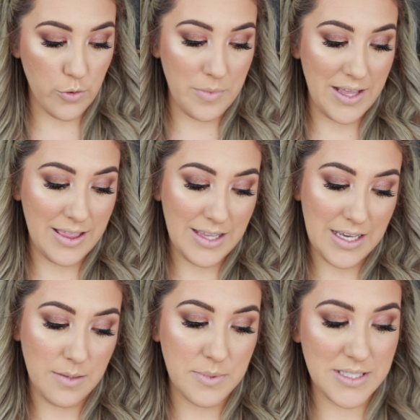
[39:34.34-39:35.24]
for my
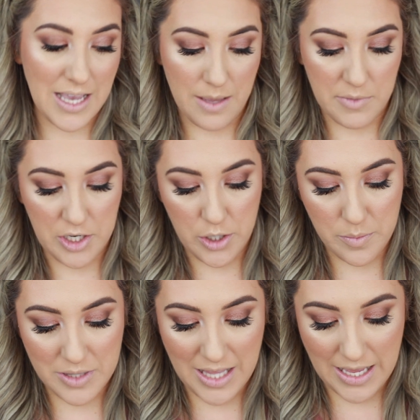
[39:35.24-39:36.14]
lips, I'm going to
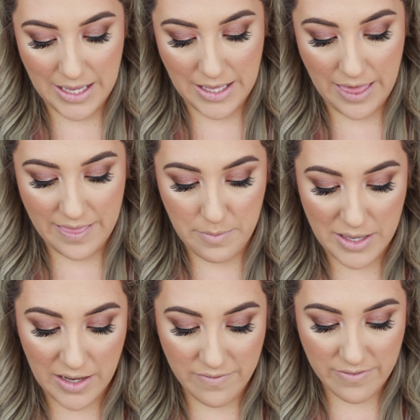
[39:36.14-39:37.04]
apply the
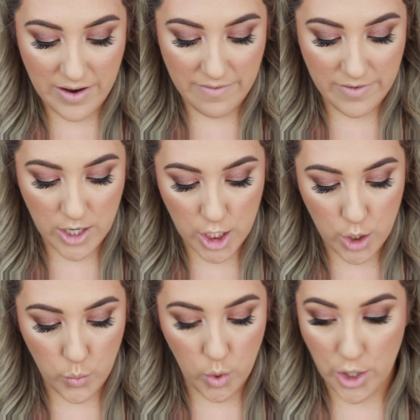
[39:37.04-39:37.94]
Makeup Forever
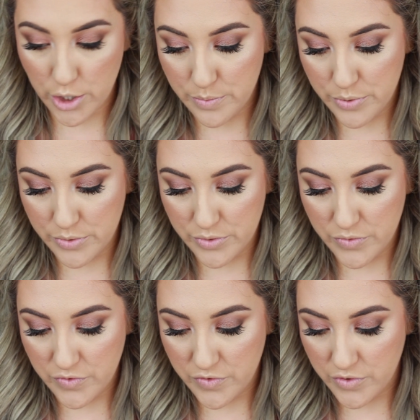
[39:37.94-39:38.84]
Waterproof